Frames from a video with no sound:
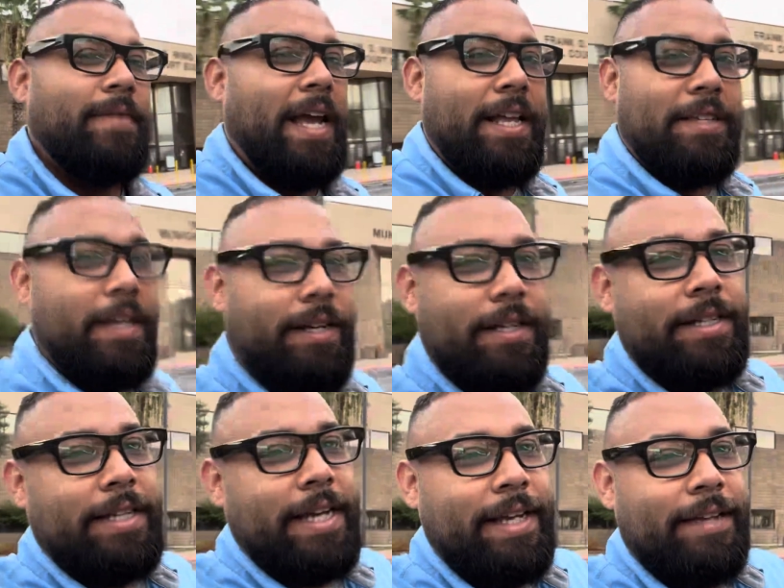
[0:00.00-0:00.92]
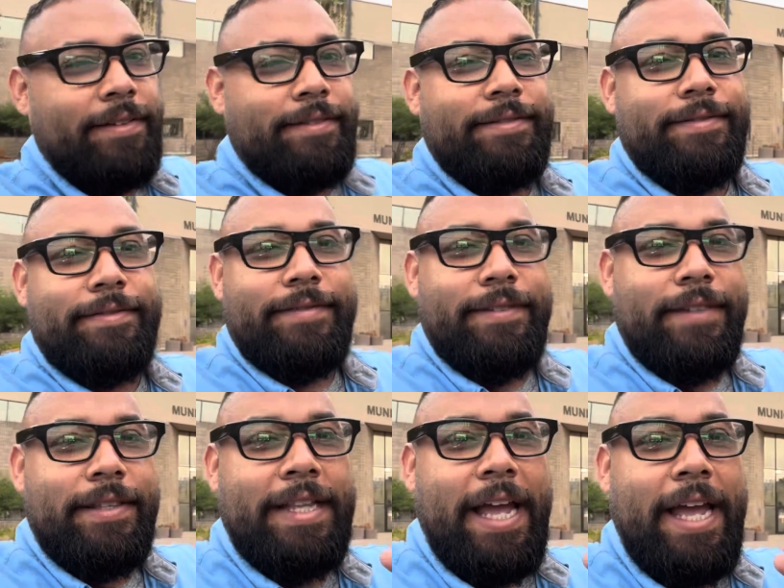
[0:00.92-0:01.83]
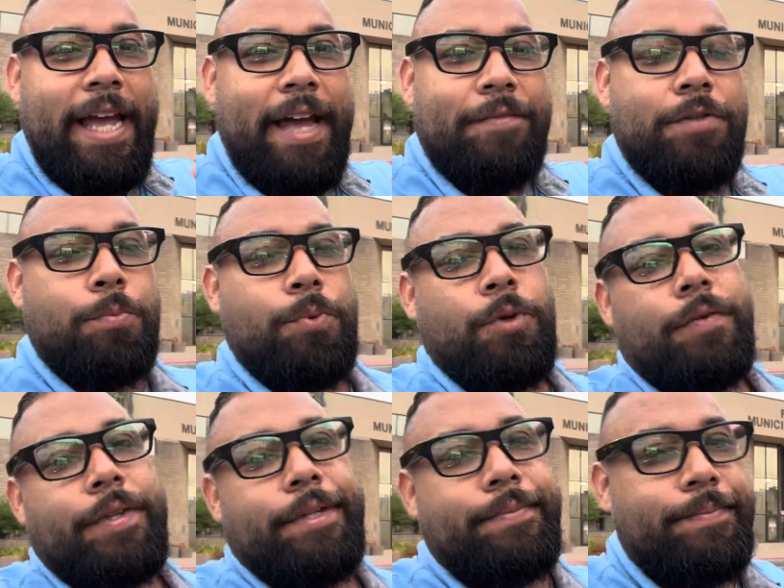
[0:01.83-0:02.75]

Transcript: At the end of the day, they have to prove it.